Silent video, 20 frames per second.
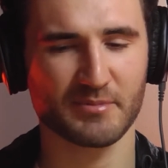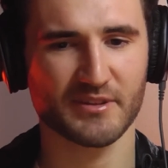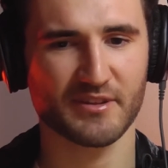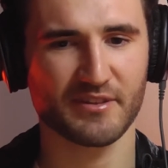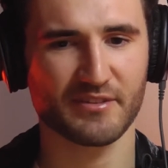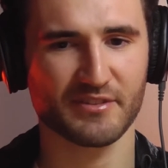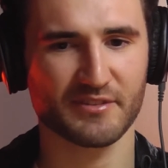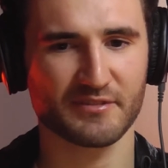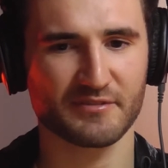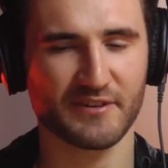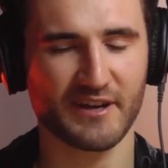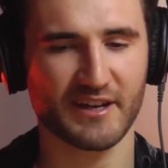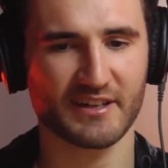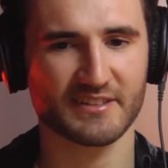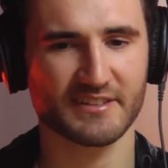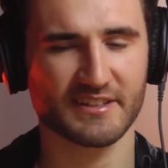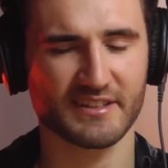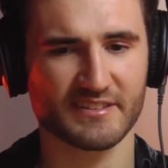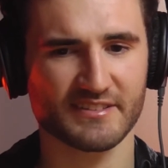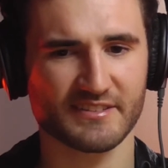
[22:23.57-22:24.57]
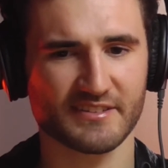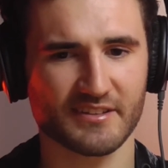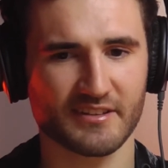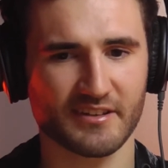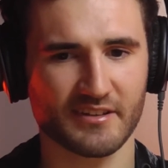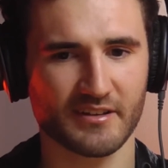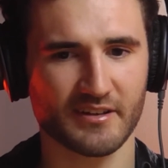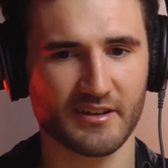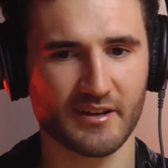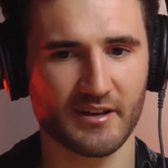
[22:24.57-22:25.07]
but the fact is
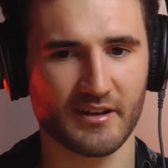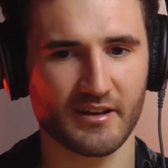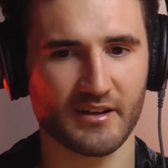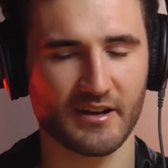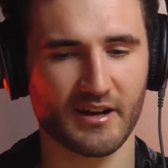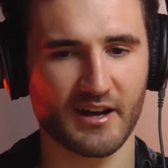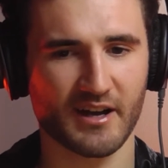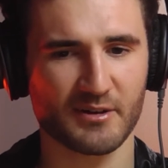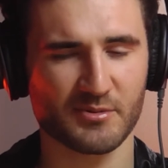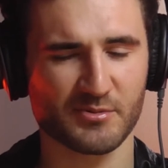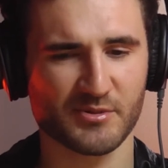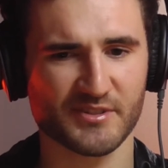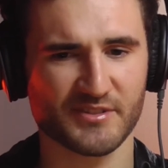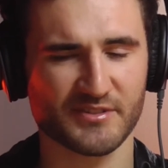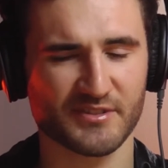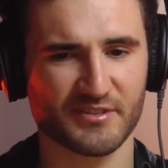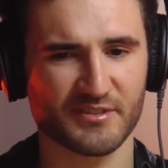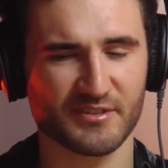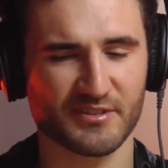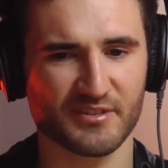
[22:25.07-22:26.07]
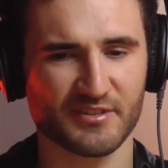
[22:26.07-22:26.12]
that I was